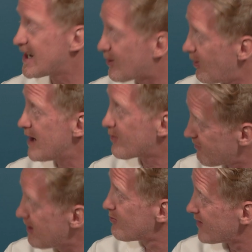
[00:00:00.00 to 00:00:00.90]
quite
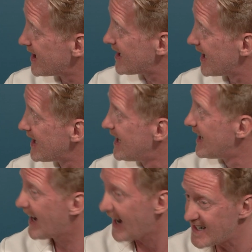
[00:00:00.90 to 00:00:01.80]
groundbreaking,
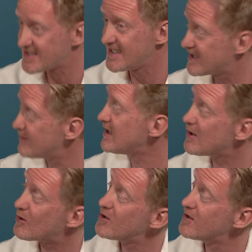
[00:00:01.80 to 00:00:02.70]
actually something
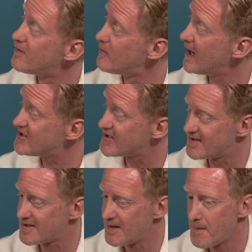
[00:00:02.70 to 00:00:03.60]
you couldn't have
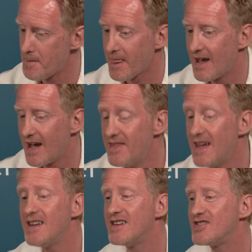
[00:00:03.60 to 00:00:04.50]
imagined. And
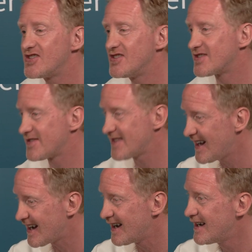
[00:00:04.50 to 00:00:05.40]
then in addition to
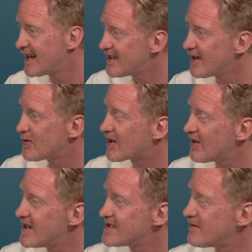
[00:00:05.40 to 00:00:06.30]
that, the
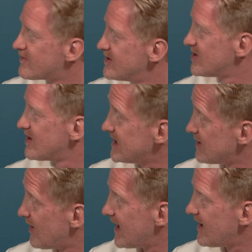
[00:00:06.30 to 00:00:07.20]
guys over at
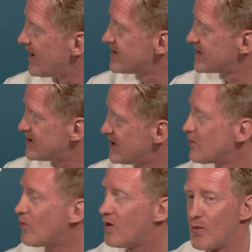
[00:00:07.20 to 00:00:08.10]
Journey.ai said, you know
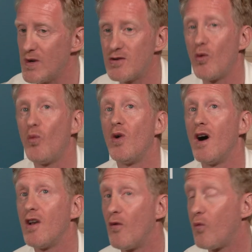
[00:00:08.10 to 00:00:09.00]
what, we do a
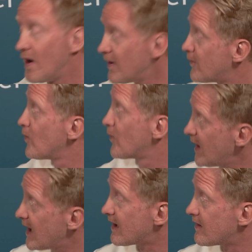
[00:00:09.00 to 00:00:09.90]
lot of wonderful
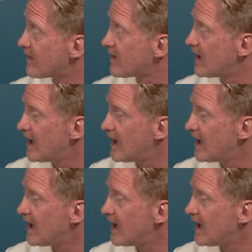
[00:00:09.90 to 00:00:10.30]
things